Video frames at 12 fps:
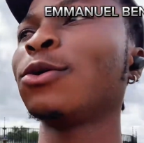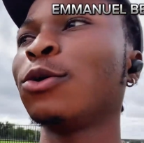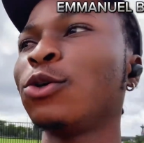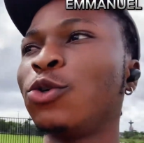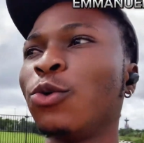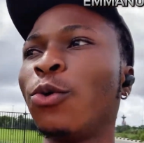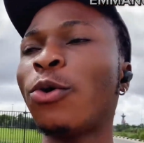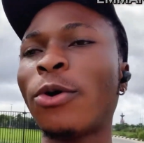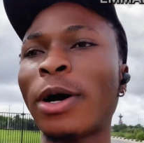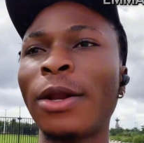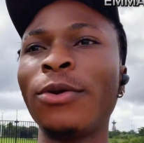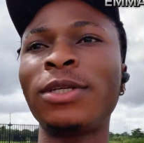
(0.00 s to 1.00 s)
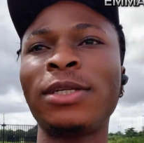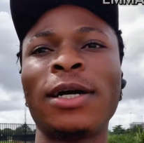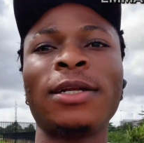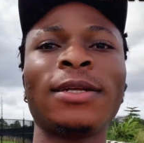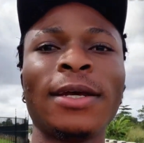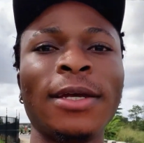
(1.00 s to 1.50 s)
So I noticed that
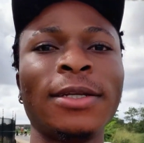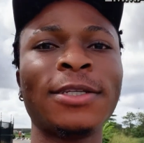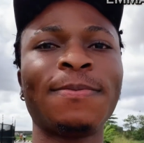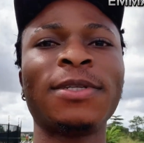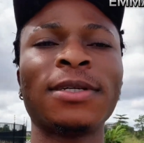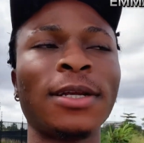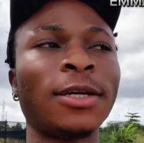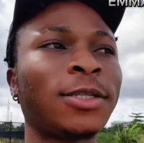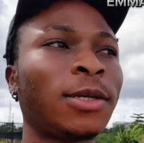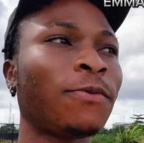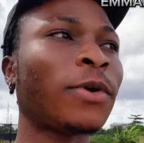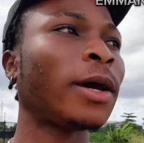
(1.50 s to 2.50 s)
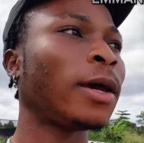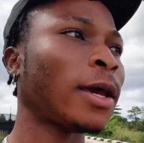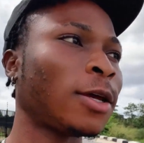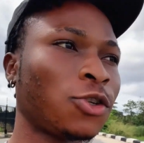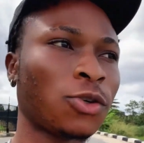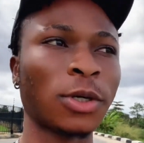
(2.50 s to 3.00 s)
in this place now there's several
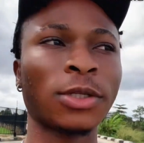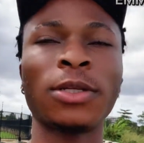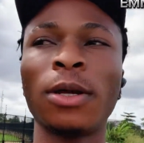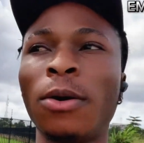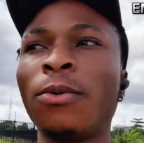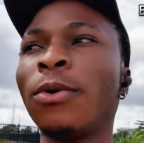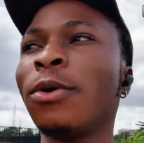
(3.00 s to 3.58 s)
entrances now.